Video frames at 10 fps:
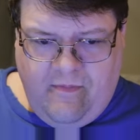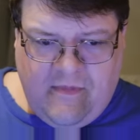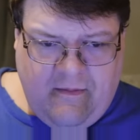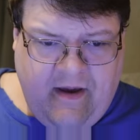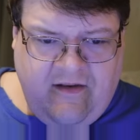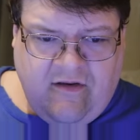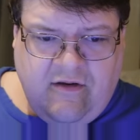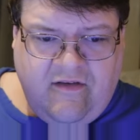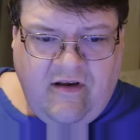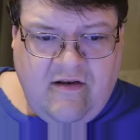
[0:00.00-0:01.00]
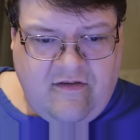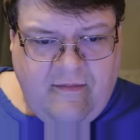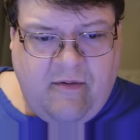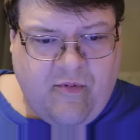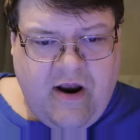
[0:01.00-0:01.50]
That basically says
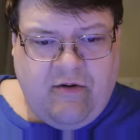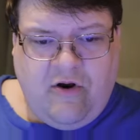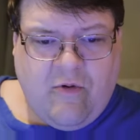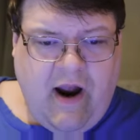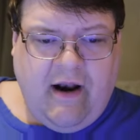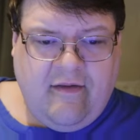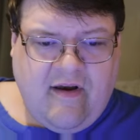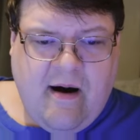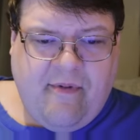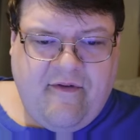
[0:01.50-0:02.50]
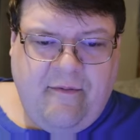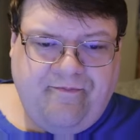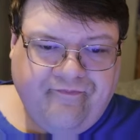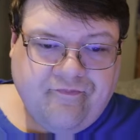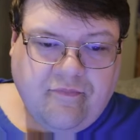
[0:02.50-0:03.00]
limit brake when you ride on top of it.
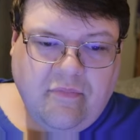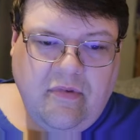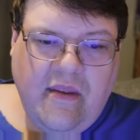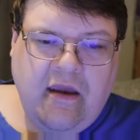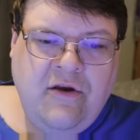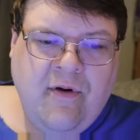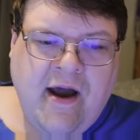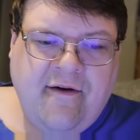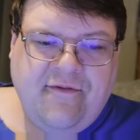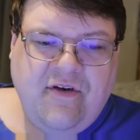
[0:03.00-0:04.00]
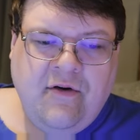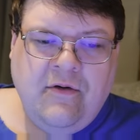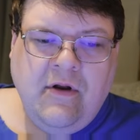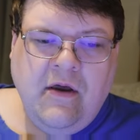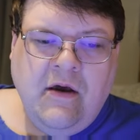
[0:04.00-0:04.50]
You have
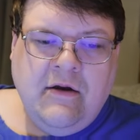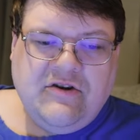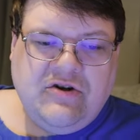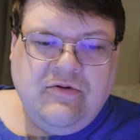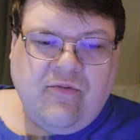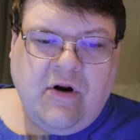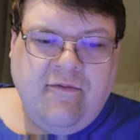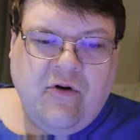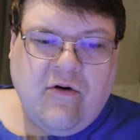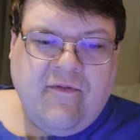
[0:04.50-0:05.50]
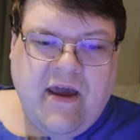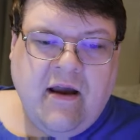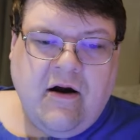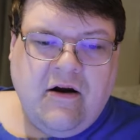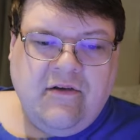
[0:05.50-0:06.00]
to choose one of your
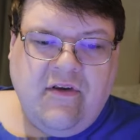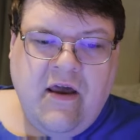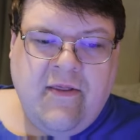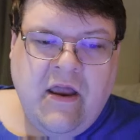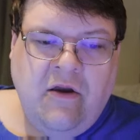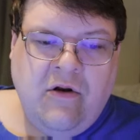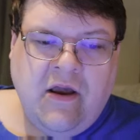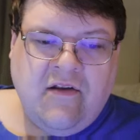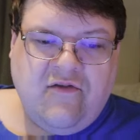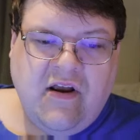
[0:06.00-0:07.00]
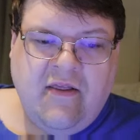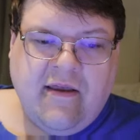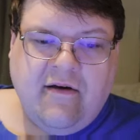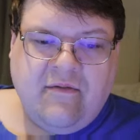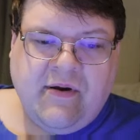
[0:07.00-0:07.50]
Vanguards, and that unit gets
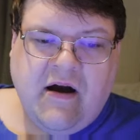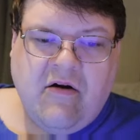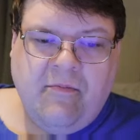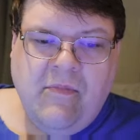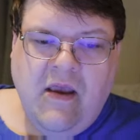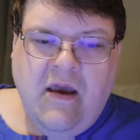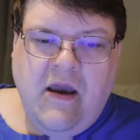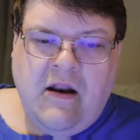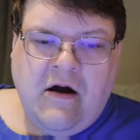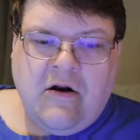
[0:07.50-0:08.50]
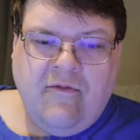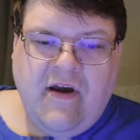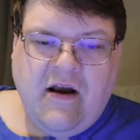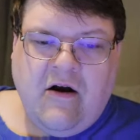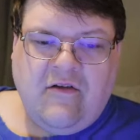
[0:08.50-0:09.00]
10,000 power. An auto
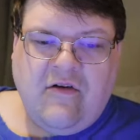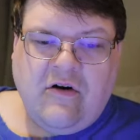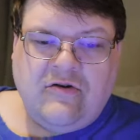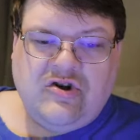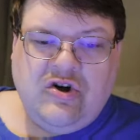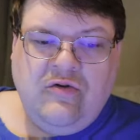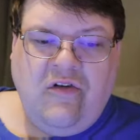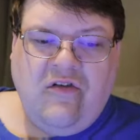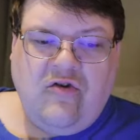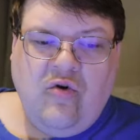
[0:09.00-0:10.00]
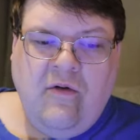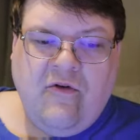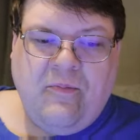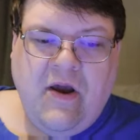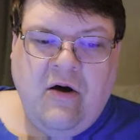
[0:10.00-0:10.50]
Vanguard circle, choose two of
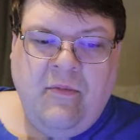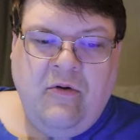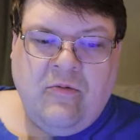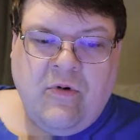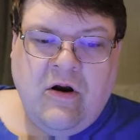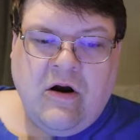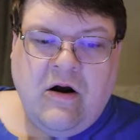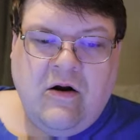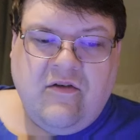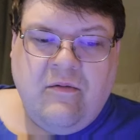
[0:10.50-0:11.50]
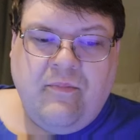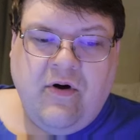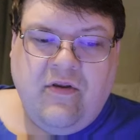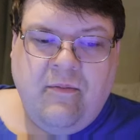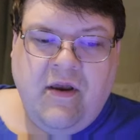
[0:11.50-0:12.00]
your Pale Moon rear guards and
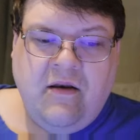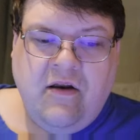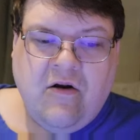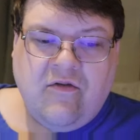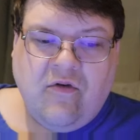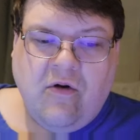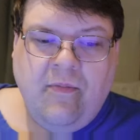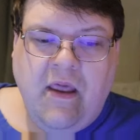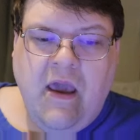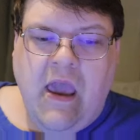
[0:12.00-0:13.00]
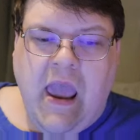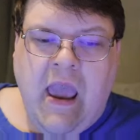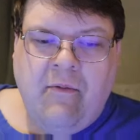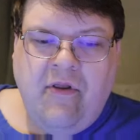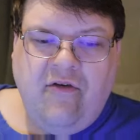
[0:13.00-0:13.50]
put them into your soul.
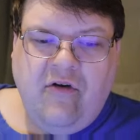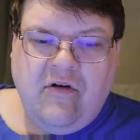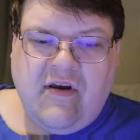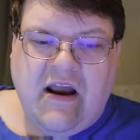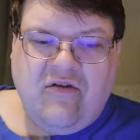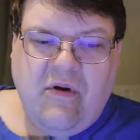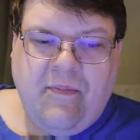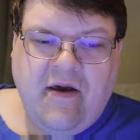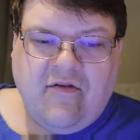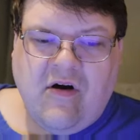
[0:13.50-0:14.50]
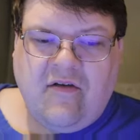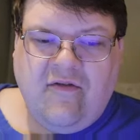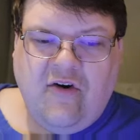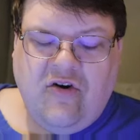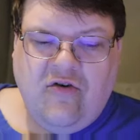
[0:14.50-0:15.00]
And when this unit attacks, you may pay its cost
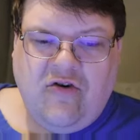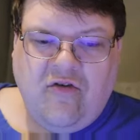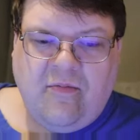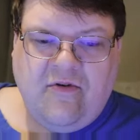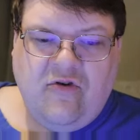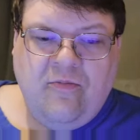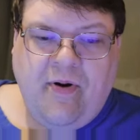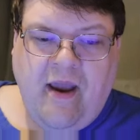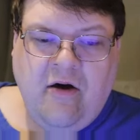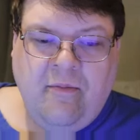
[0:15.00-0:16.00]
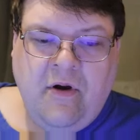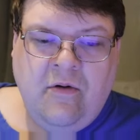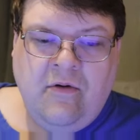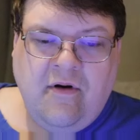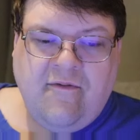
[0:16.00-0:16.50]
if you do. Choose up to 2 Pale
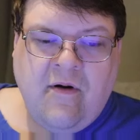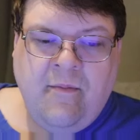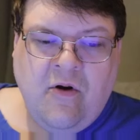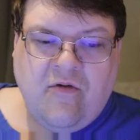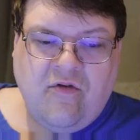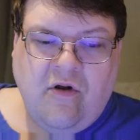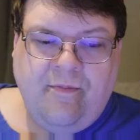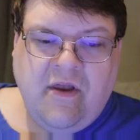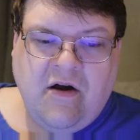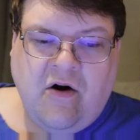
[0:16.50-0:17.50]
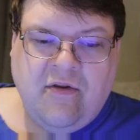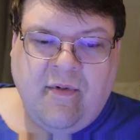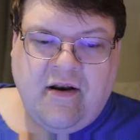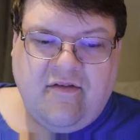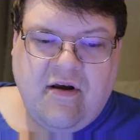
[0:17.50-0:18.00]
Moon from your soul and call
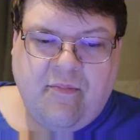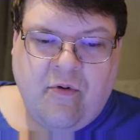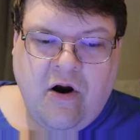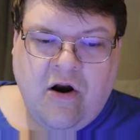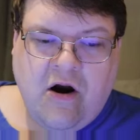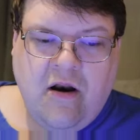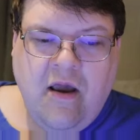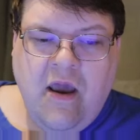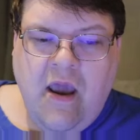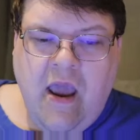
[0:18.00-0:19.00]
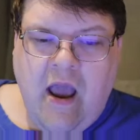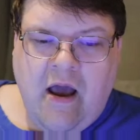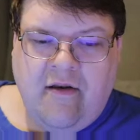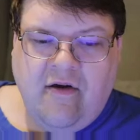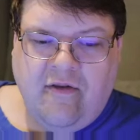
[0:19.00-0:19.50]
them on a separate rear guard
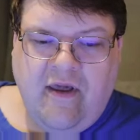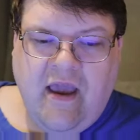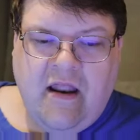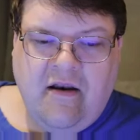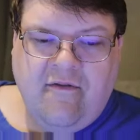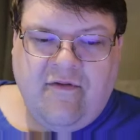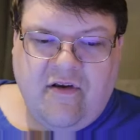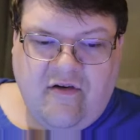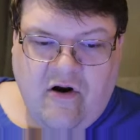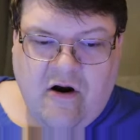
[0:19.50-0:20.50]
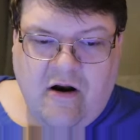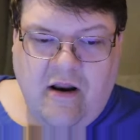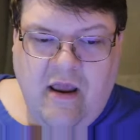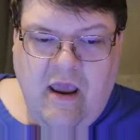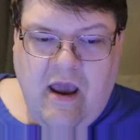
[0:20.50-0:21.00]
until the end of the turn.
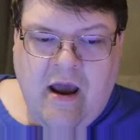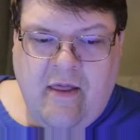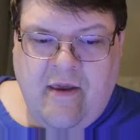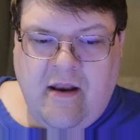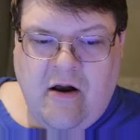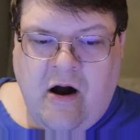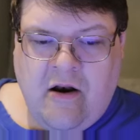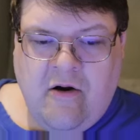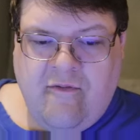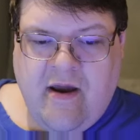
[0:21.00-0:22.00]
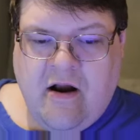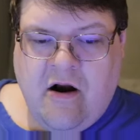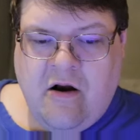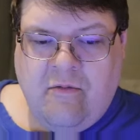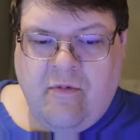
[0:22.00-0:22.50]
And then auto
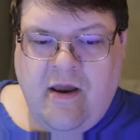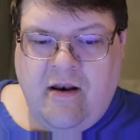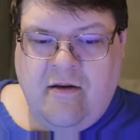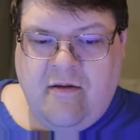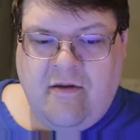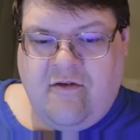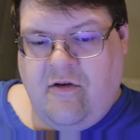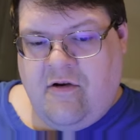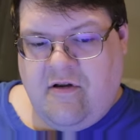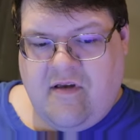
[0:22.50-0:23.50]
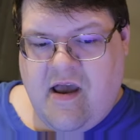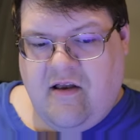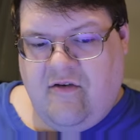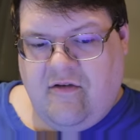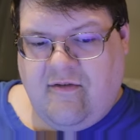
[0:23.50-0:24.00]
Vanguard, when this unit
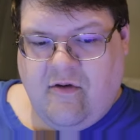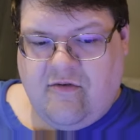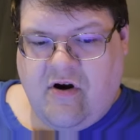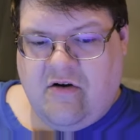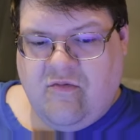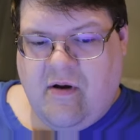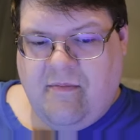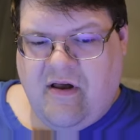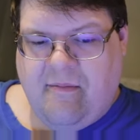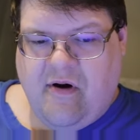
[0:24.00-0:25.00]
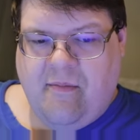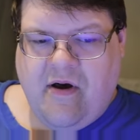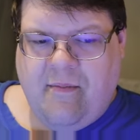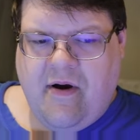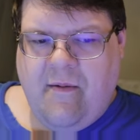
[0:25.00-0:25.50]
attacks, you can soul charge one, blah, blah,
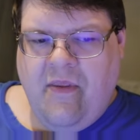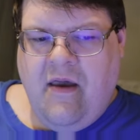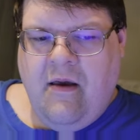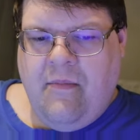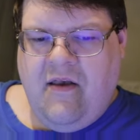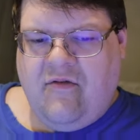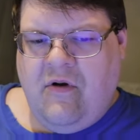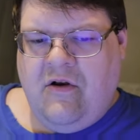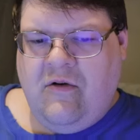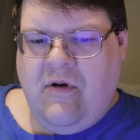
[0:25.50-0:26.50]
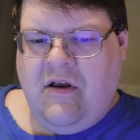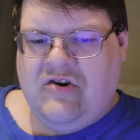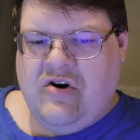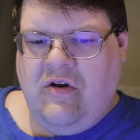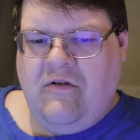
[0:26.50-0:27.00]
blah. But basically what you're doing
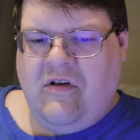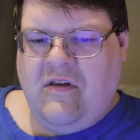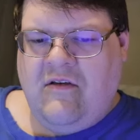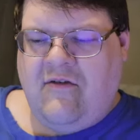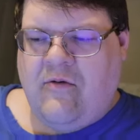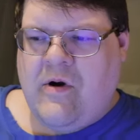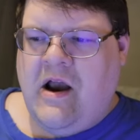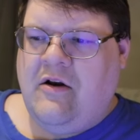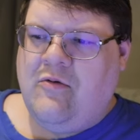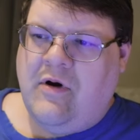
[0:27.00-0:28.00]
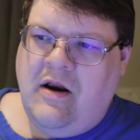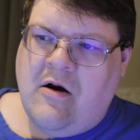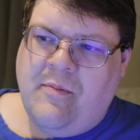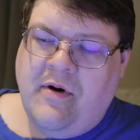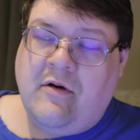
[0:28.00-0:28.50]
is you're using this to ride Greed,
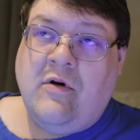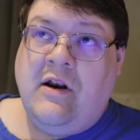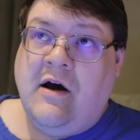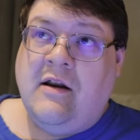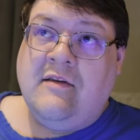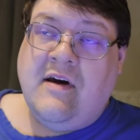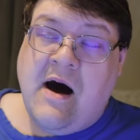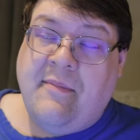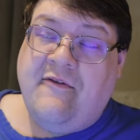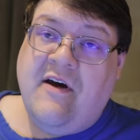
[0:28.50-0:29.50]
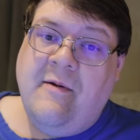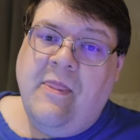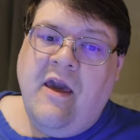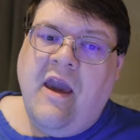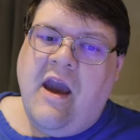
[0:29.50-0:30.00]
or put Greed on top of it,
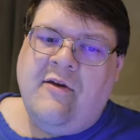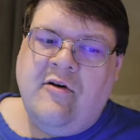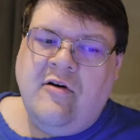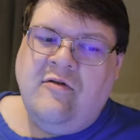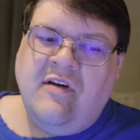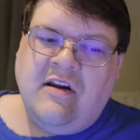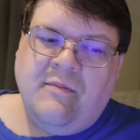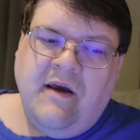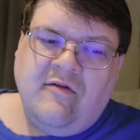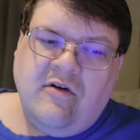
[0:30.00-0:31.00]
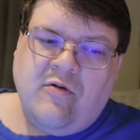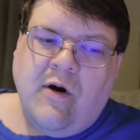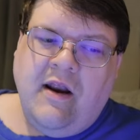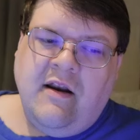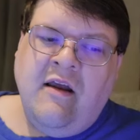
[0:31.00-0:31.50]
and they're using it to basically
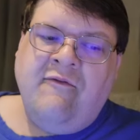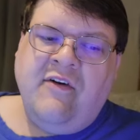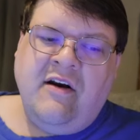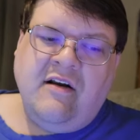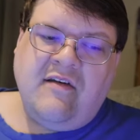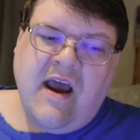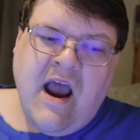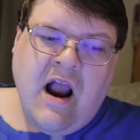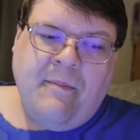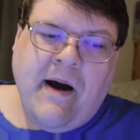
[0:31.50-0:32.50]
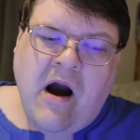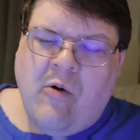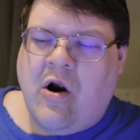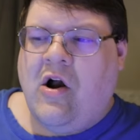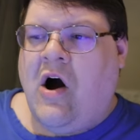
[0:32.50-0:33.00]
create an infinite attack
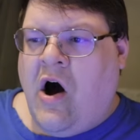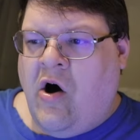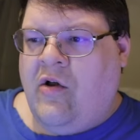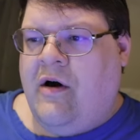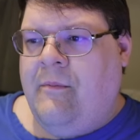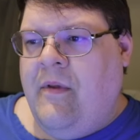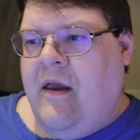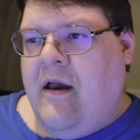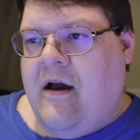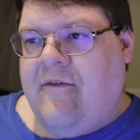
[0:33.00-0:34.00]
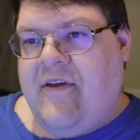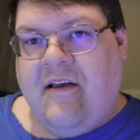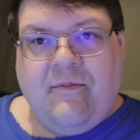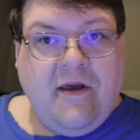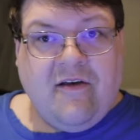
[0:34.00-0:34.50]
power column of
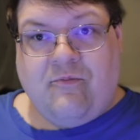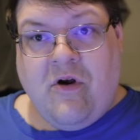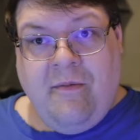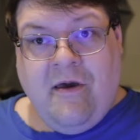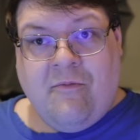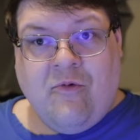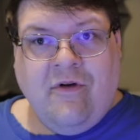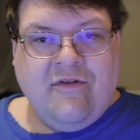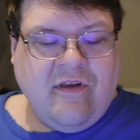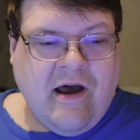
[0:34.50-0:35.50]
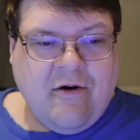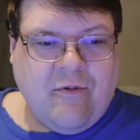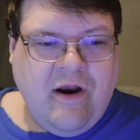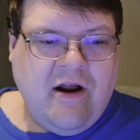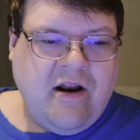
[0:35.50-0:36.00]
things, because premium rules allow
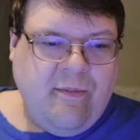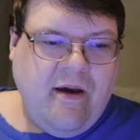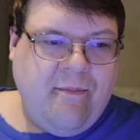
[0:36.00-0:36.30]
Greedon to be